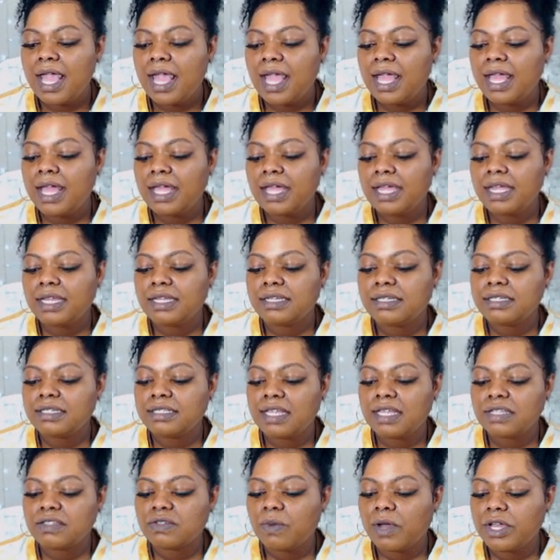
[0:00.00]
And
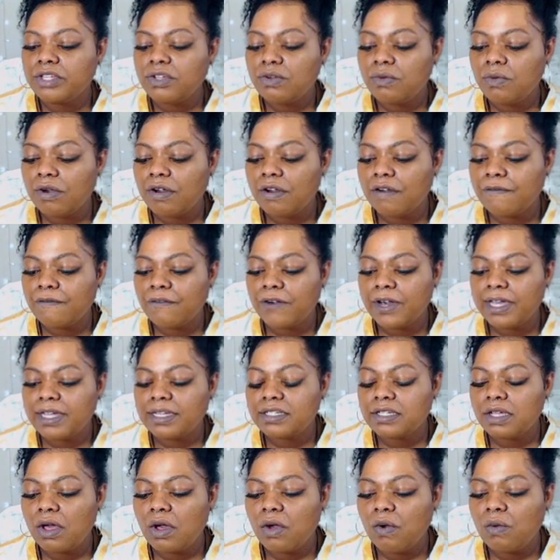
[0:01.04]
that's why you were
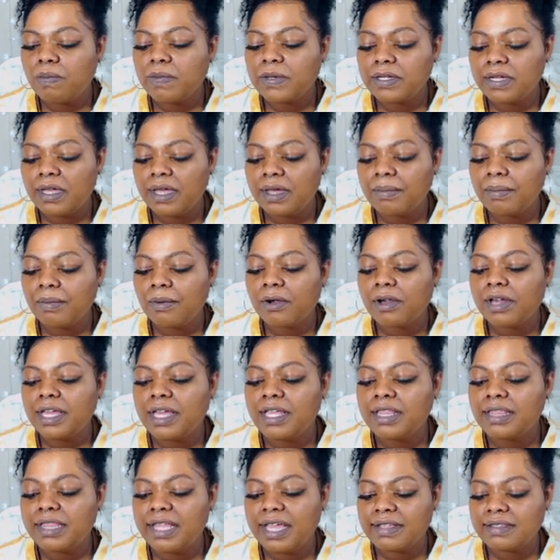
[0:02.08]
afraid to open up or
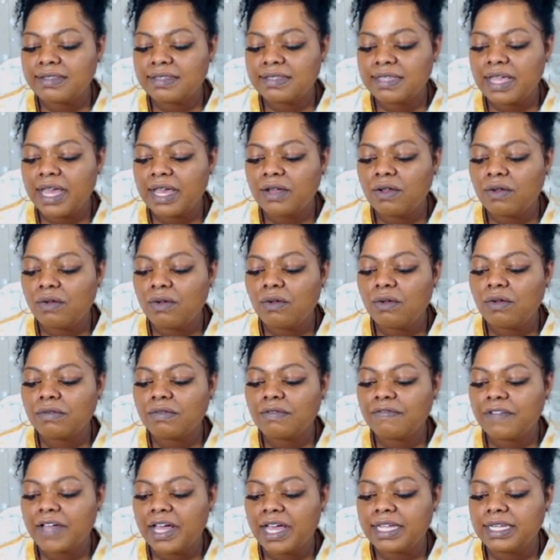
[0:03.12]
end that cycle
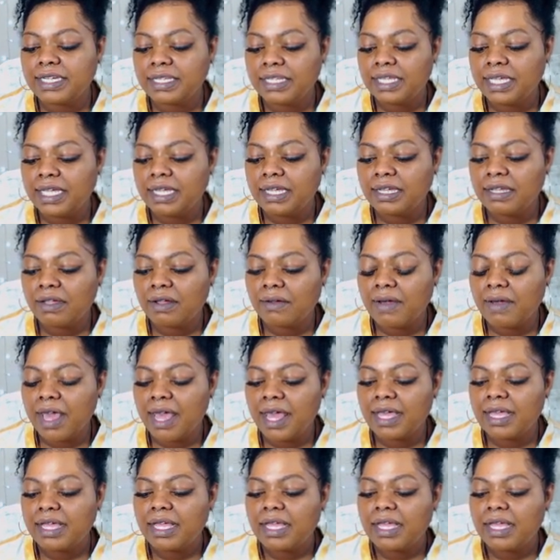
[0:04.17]
finally. Okay.